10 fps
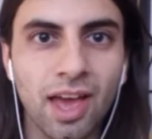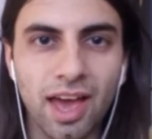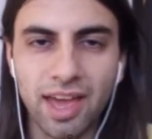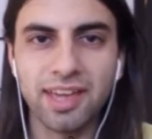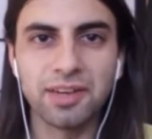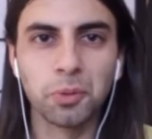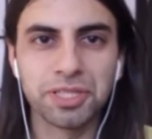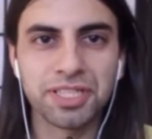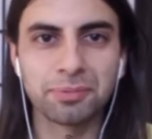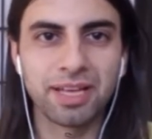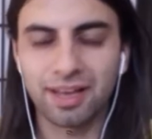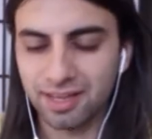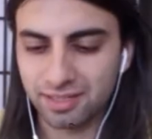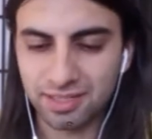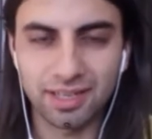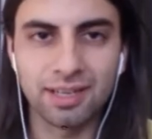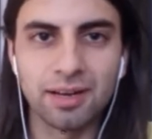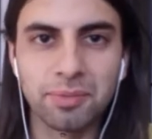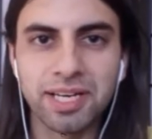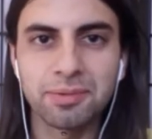Hey, what's up guys? Uh,
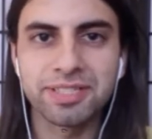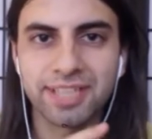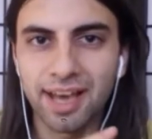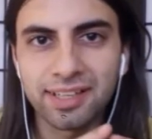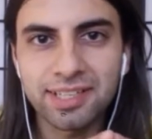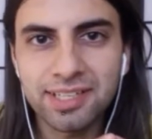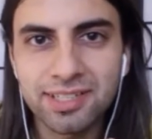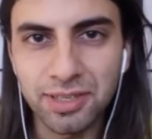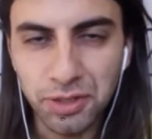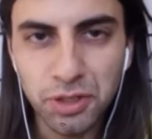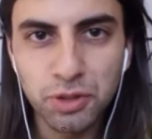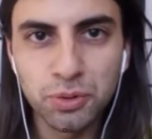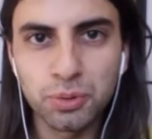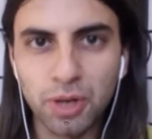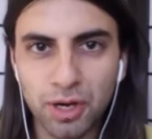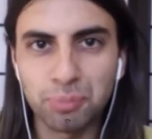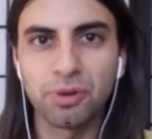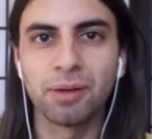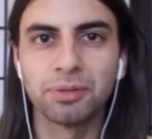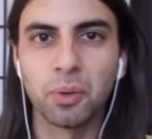my name is Alex. You are
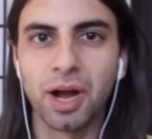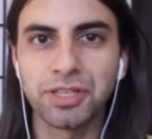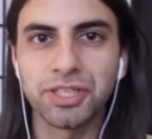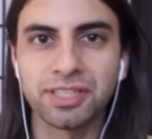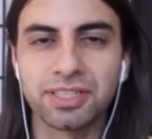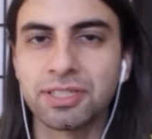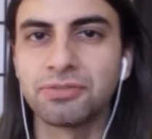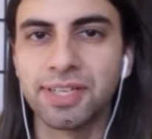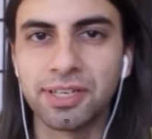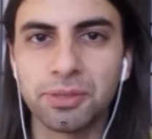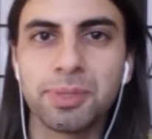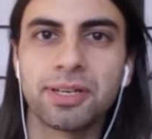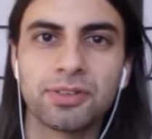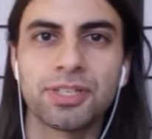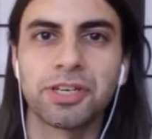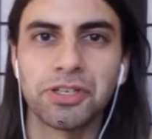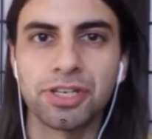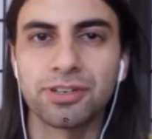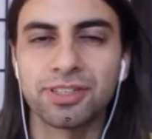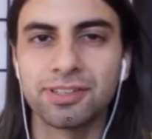probably watching this video because I
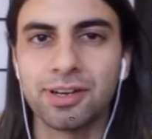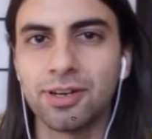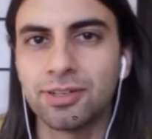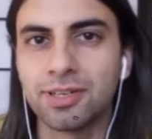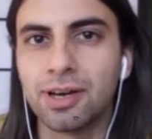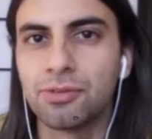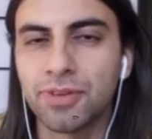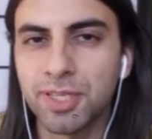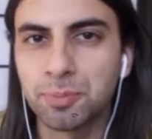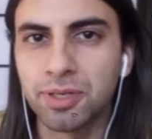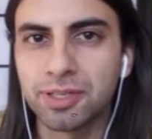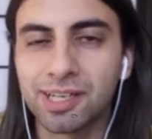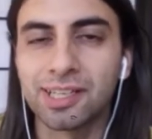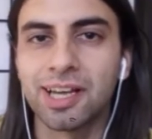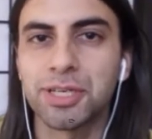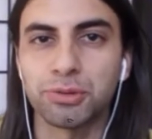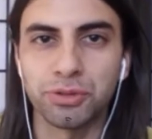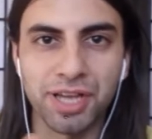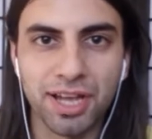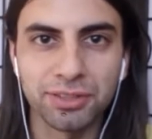shared it on uh, Facebook, Clash
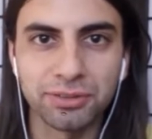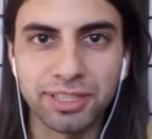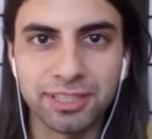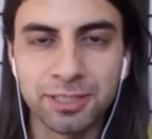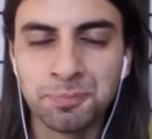Royale Arena.